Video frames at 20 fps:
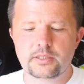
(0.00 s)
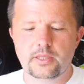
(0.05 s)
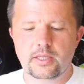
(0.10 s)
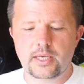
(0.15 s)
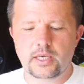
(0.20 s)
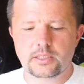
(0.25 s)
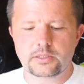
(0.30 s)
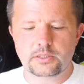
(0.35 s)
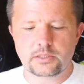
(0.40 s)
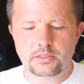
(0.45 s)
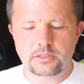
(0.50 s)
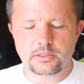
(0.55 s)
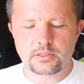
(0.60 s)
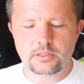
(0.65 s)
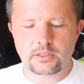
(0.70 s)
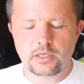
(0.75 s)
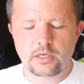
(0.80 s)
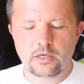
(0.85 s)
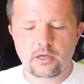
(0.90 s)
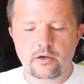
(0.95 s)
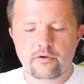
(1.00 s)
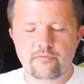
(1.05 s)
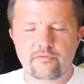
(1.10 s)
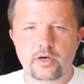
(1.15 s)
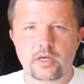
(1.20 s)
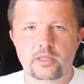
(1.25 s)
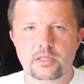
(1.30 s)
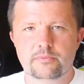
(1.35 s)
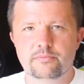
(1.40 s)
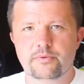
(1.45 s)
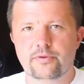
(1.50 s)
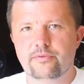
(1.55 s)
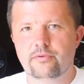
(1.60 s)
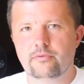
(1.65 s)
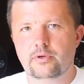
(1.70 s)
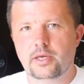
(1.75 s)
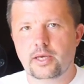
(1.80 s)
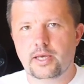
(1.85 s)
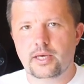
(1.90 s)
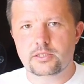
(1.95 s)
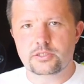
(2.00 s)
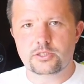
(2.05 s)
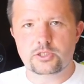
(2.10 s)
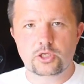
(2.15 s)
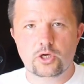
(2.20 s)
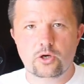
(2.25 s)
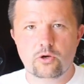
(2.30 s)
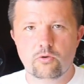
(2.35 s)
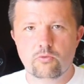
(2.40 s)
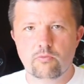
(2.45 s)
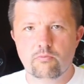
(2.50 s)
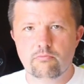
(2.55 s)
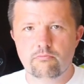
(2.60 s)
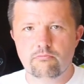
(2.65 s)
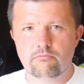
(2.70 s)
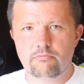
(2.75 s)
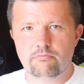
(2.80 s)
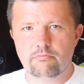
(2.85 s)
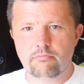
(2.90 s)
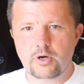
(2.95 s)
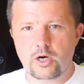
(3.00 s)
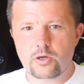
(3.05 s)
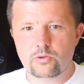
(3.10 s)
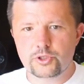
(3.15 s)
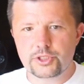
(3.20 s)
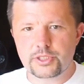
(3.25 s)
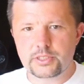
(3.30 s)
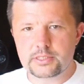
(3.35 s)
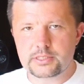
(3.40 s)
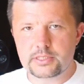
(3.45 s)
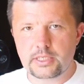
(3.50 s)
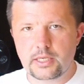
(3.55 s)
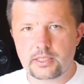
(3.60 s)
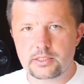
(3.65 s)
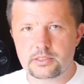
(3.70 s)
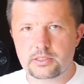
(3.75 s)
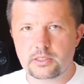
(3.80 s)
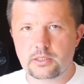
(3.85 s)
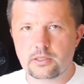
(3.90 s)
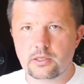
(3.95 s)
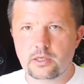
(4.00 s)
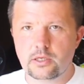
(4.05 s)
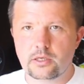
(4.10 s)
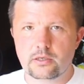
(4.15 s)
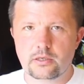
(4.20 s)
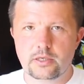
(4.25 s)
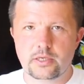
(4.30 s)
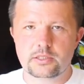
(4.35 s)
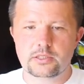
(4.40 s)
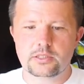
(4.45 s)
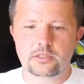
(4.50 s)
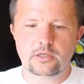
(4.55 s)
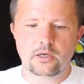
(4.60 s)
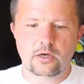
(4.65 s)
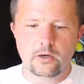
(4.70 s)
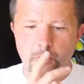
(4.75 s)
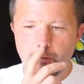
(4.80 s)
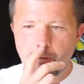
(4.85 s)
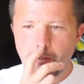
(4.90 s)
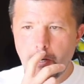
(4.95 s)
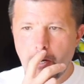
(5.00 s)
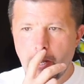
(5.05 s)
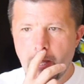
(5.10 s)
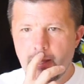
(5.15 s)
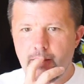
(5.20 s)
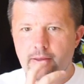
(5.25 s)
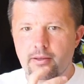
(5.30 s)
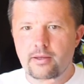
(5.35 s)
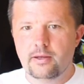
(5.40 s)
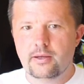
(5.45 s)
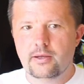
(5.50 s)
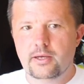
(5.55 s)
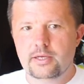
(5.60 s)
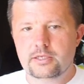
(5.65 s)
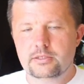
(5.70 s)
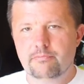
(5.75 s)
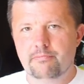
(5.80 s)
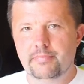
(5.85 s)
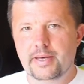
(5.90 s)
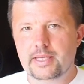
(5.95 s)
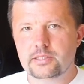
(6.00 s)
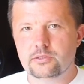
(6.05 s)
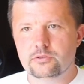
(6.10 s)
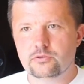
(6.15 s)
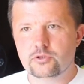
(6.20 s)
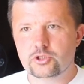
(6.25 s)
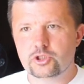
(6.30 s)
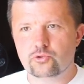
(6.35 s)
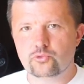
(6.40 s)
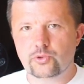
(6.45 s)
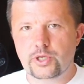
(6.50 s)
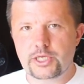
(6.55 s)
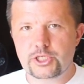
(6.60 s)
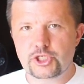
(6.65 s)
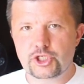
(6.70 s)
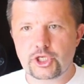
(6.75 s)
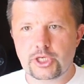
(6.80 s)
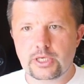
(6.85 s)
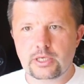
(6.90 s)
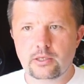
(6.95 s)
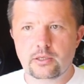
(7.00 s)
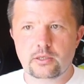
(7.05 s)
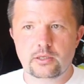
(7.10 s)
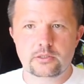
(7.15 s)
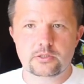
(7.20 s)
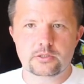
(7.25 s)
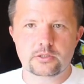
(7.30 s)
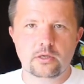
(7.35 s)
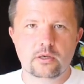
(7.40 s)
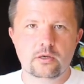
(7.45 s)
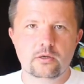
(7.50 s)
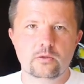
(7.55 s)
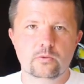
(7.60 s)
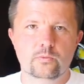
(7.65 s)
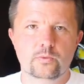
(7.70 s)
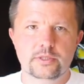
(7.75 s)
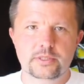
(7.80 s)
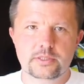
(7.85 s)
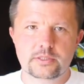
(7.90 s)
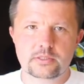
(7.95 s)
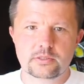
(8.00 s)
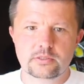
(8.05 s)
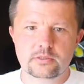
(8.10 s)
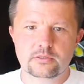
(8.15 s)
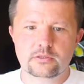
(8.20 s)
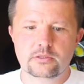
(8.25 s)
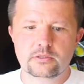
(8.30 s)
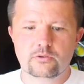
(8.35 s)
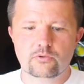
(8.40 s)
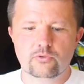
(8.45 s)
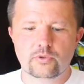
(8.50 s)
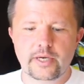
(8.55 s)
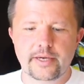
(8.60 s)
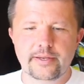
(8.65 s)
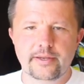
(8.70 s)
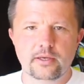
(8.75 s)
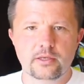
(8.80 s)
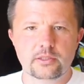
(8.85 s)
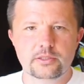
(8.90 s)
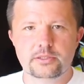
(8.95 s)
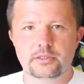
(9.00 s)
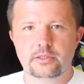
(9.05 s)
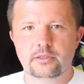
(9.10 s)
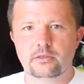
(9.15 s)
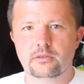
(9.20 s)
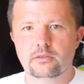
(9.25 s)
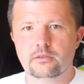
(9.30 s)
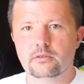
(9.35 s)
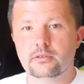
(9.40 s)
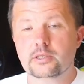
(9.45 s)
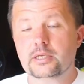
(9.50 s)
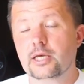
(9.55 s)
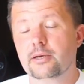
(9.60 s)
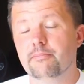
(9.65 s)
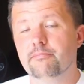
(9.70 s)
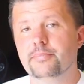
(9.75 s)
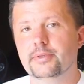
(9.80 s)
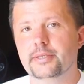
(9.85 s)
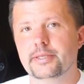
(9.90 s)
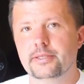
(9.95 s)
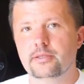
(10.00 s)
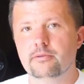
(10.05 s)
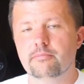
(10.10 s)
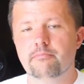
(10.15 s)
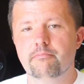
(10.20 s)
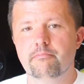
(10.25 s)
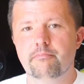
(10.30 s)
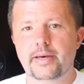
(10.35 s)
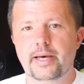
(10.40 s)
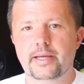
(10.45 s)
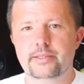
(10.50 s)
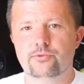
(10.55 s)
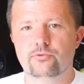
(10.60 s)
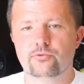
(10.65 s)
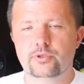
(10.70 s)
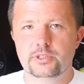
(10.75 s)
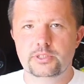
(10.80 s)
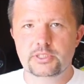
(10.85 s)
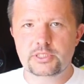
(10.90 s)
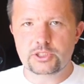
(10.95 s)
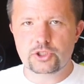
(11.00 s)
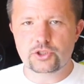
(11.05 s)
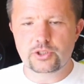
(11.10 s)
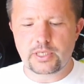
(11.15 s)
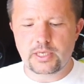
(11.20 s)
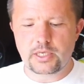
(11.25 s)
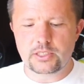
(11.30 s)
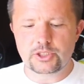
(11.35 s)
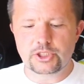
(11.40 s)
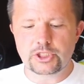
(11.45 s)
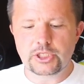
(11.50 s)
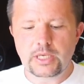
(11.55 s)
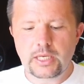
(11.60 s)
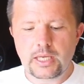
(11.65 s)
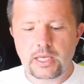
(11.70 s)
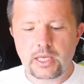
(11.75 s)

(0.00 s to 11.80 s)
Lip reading: selected. File number 3 has no motion sensing, has no battery stretching. It's always running till complete battery discharge,